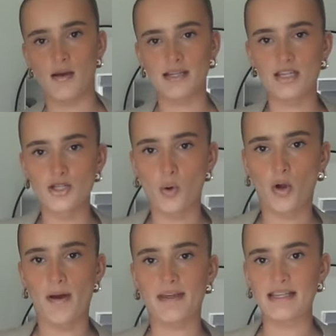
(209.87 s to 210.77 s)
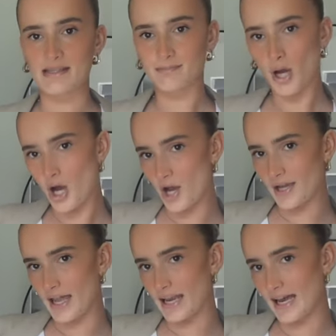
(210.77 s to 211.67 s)
I did talk about these in
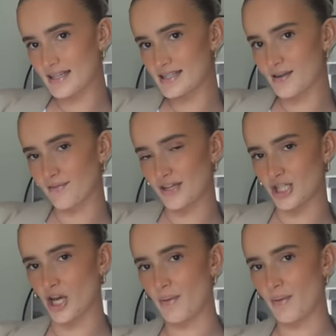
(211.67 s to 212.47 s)
my last video,